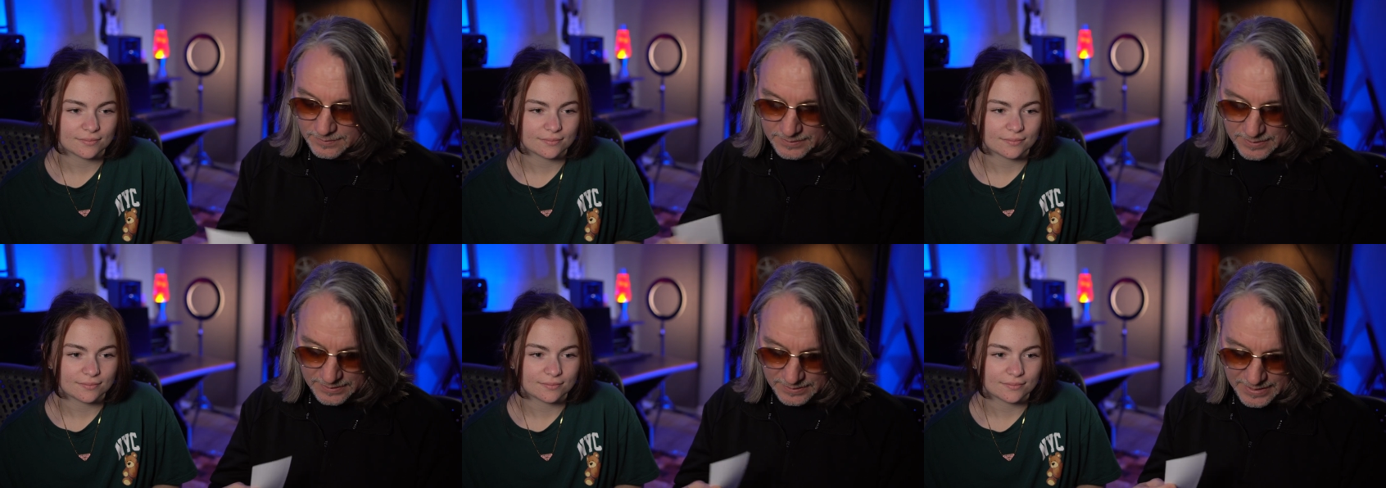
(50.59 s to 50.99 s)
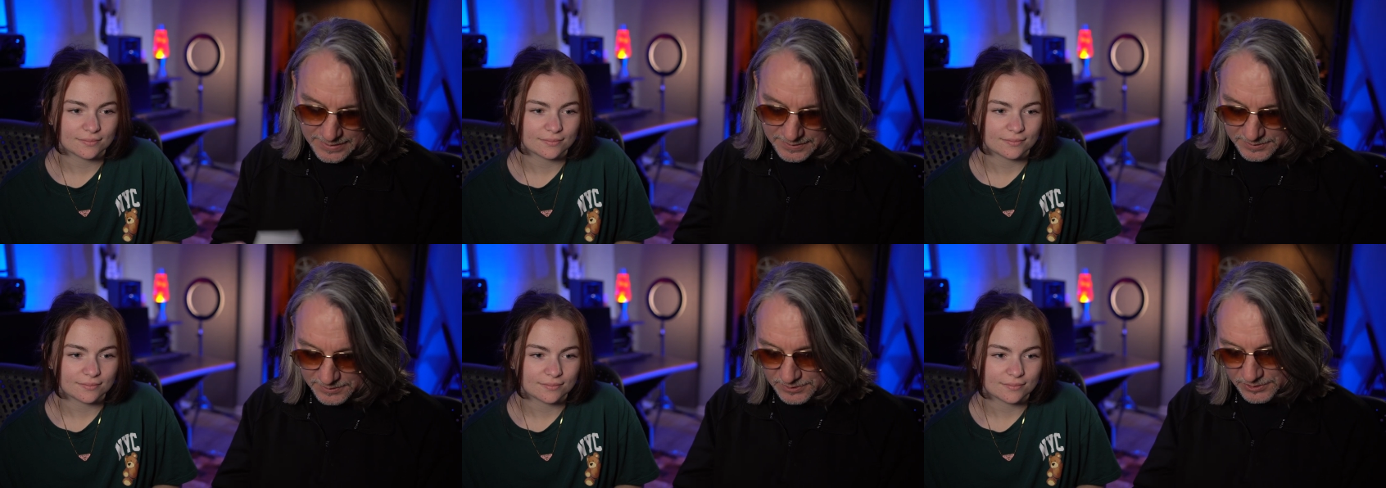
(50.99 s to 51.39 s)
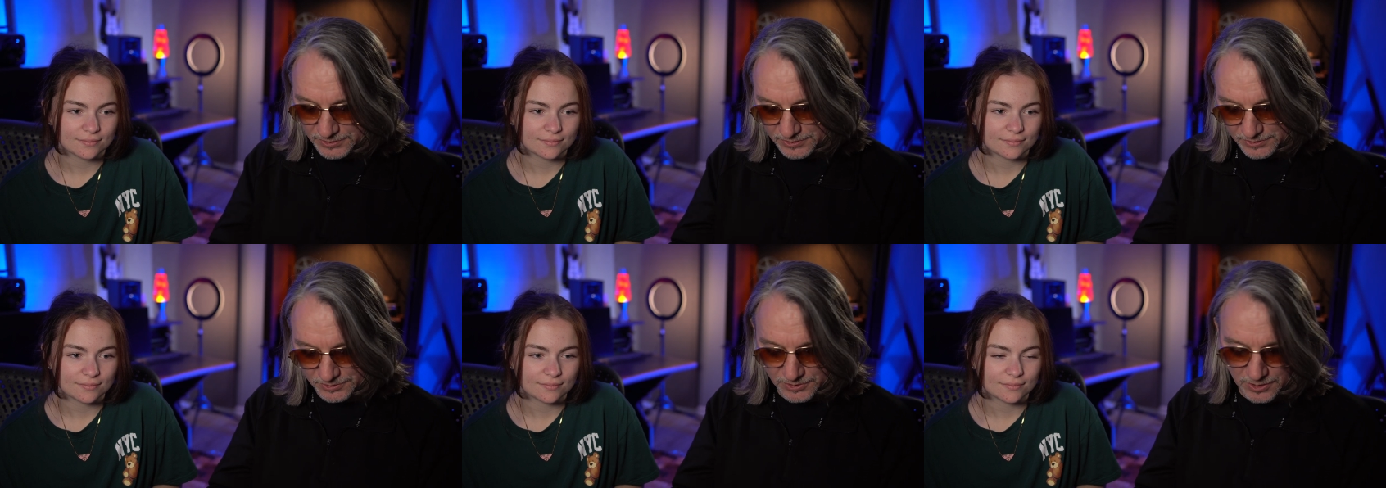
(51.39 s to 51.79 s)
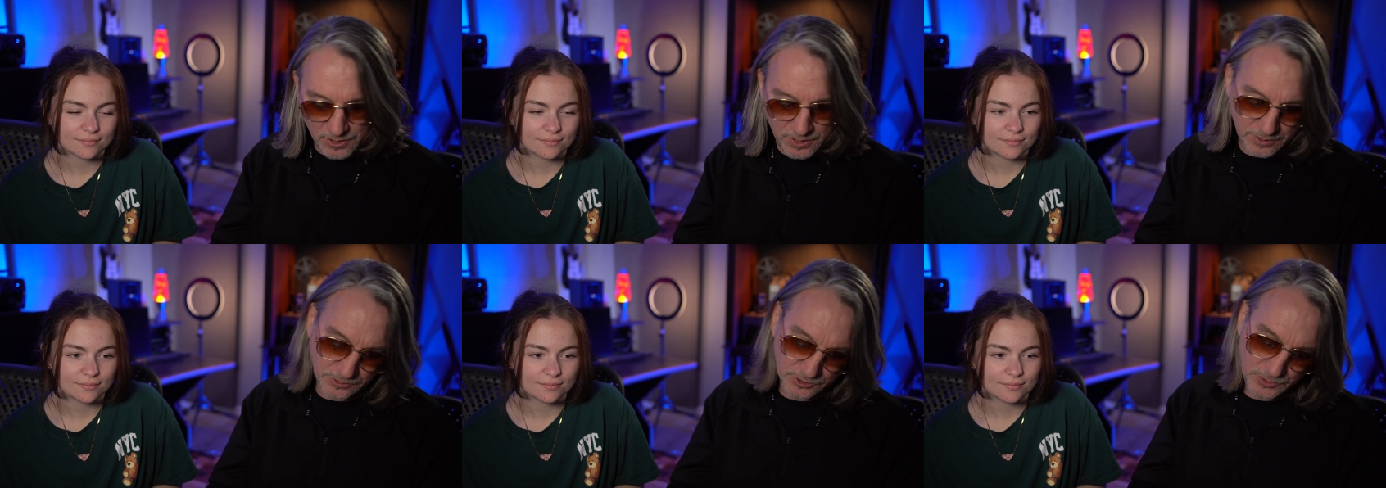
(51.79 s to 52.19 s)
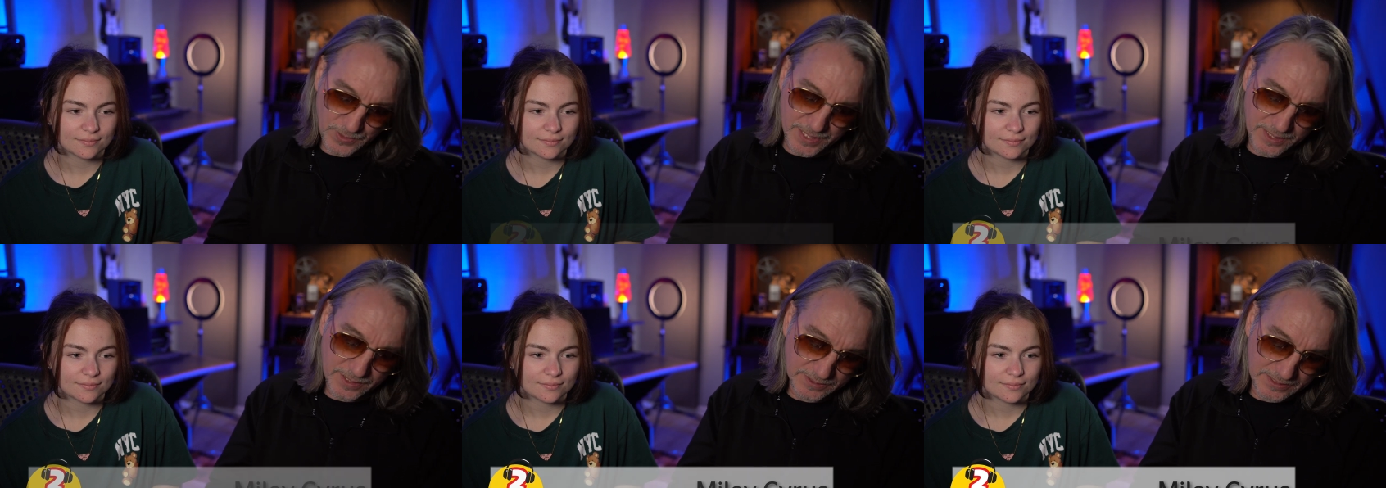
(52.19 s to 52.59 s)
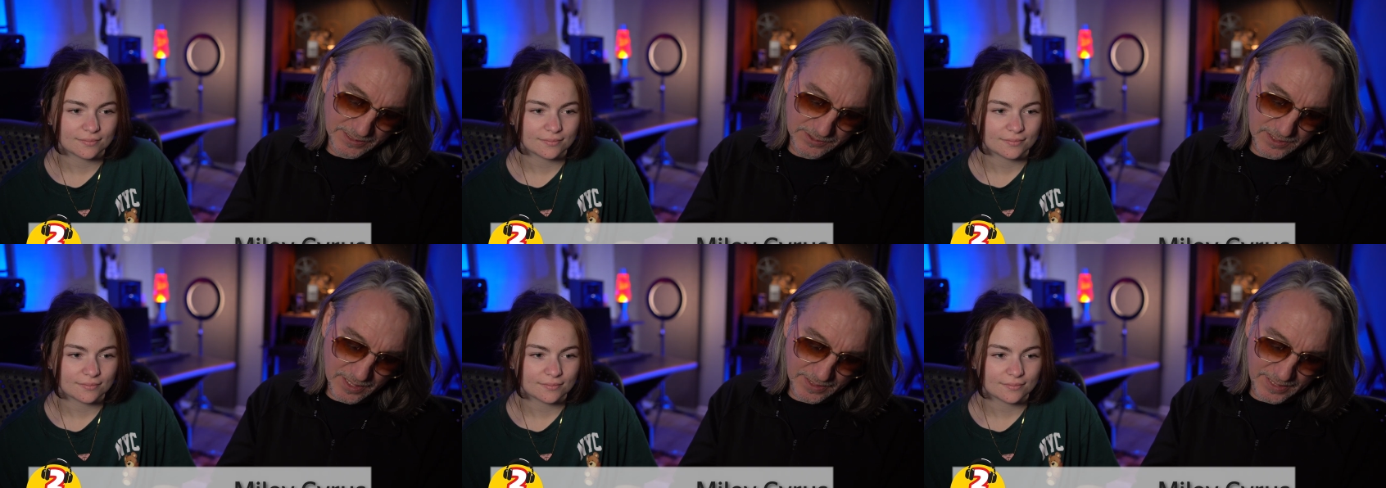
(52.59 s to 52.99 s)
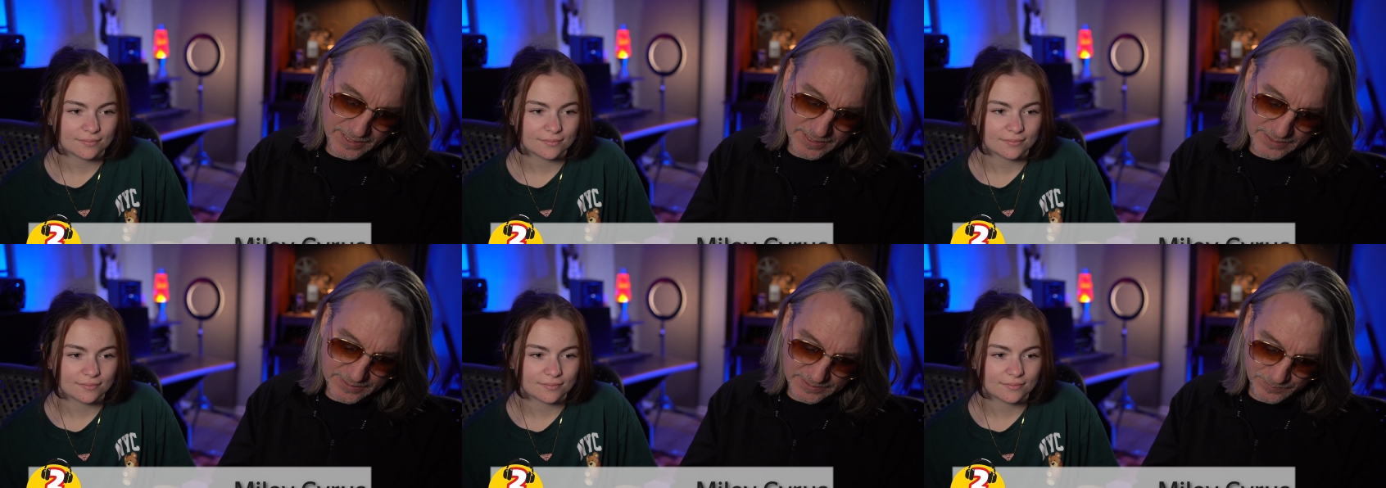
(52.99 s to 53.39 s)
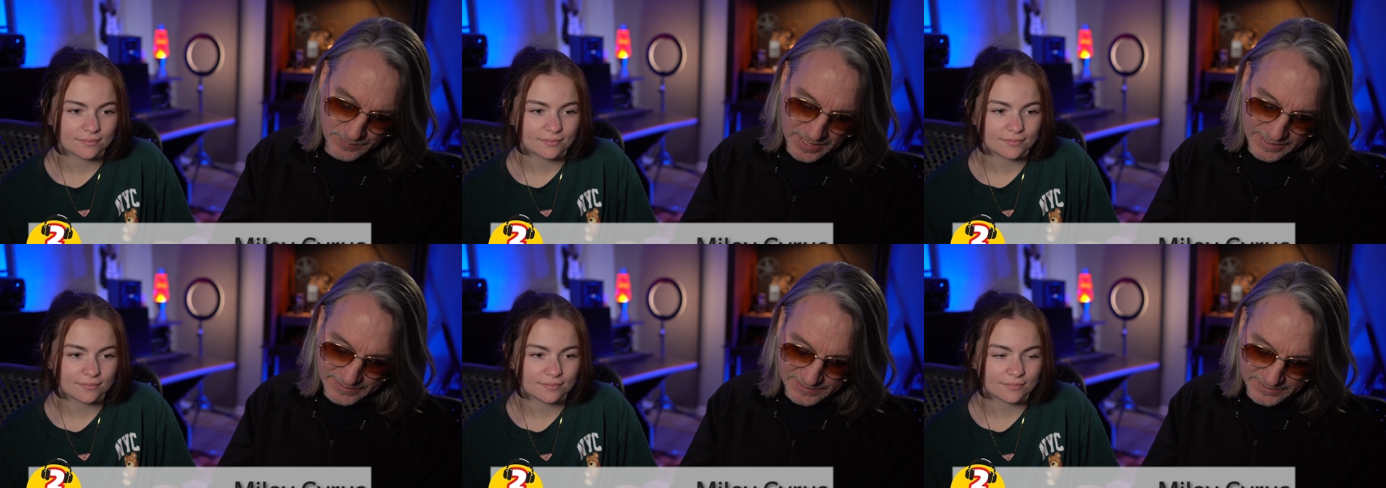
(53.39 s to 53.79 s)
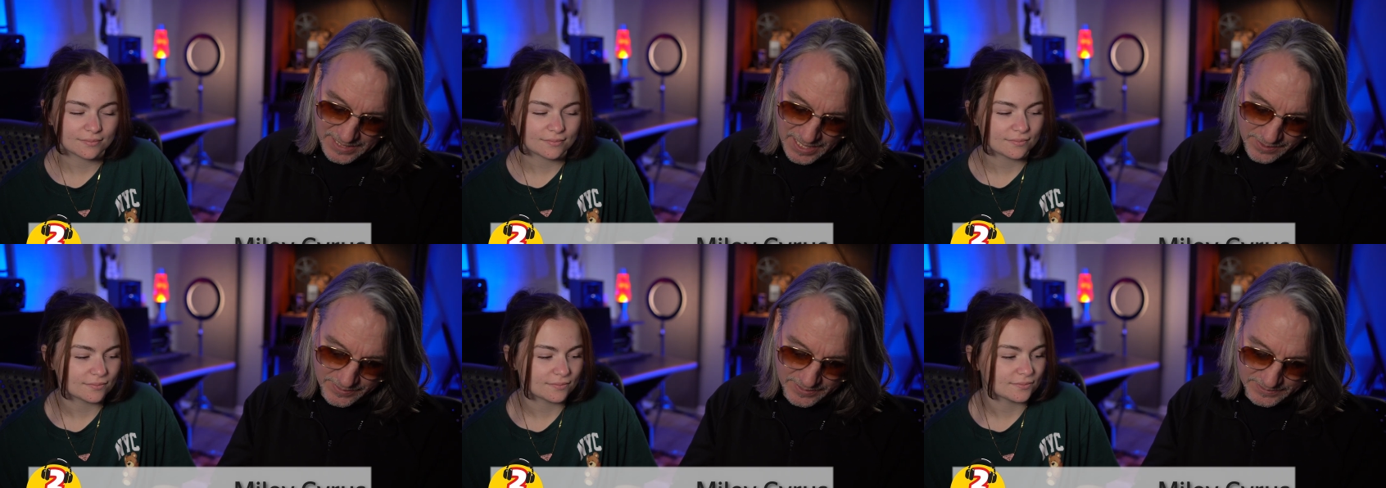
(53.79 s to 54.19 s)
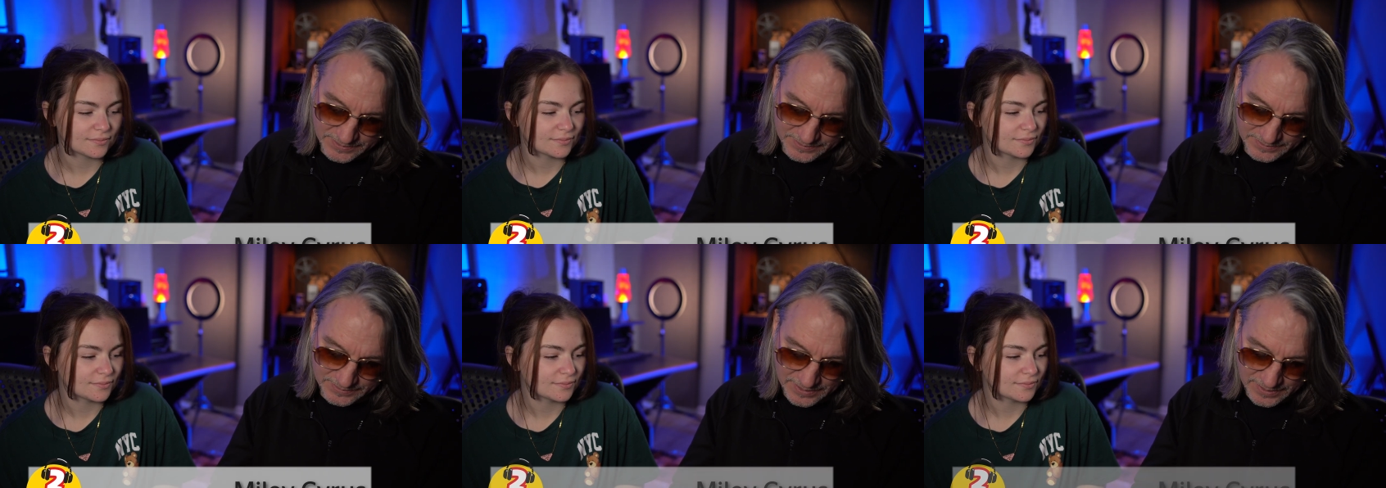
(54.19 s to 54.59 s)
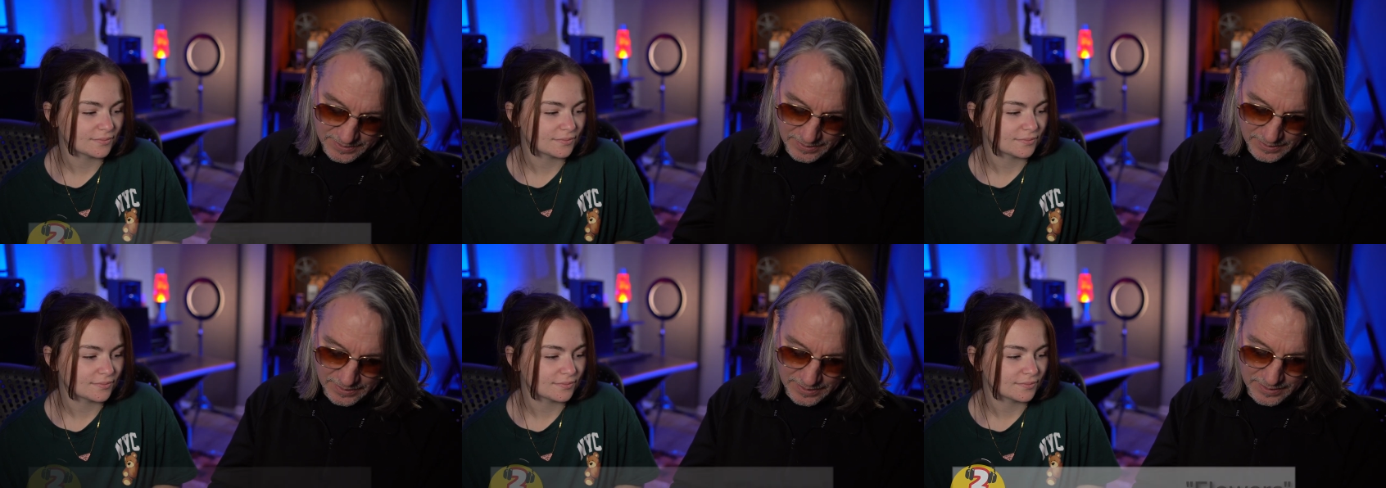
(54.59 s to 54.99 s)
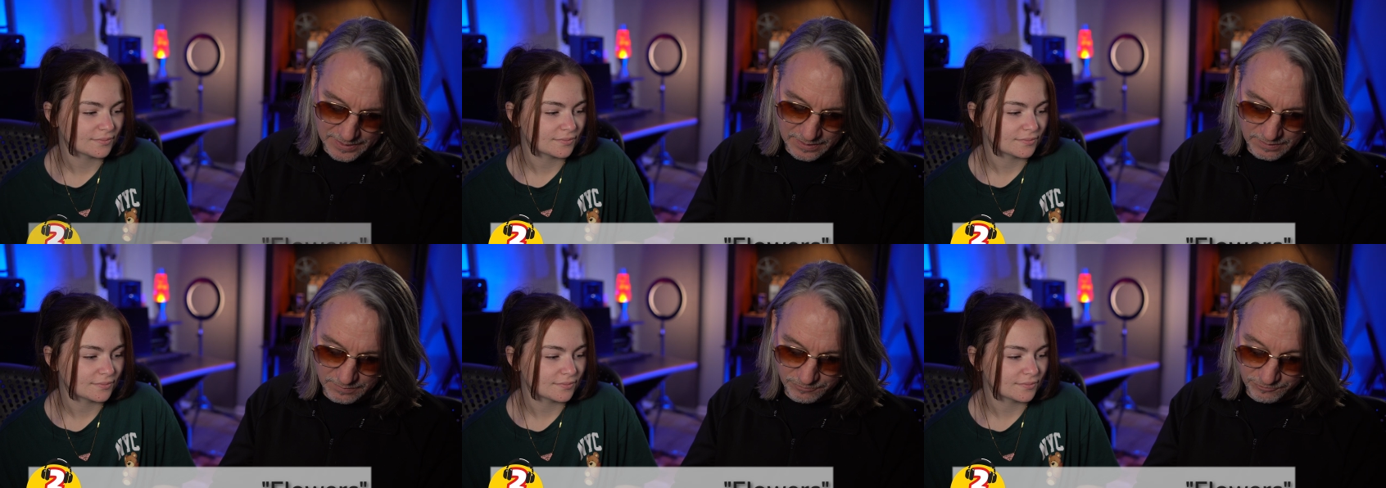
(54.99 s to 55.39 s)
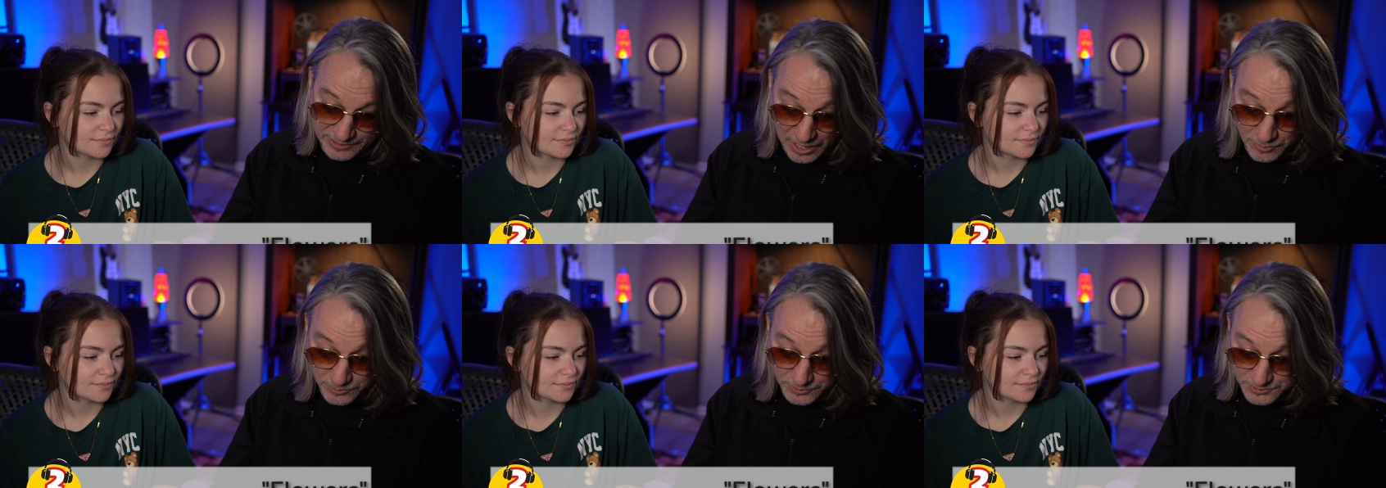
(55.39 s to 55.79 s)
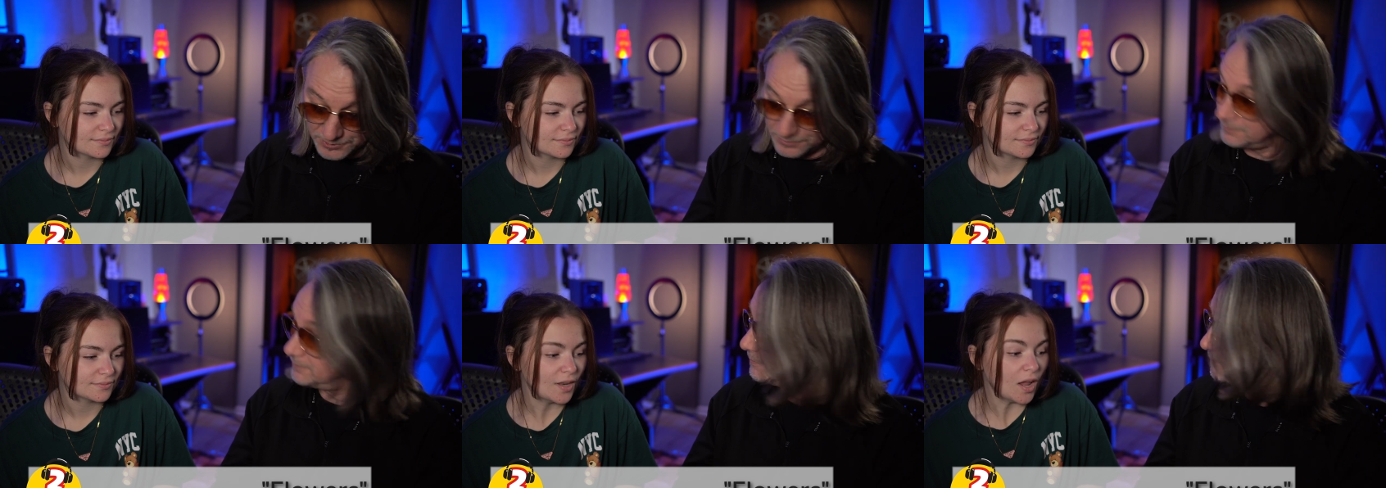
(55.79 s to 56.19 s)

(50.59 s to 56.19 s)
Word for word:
Speaker 1: The next song trending on TikTok is Miley Cyrus, uh, Flowers.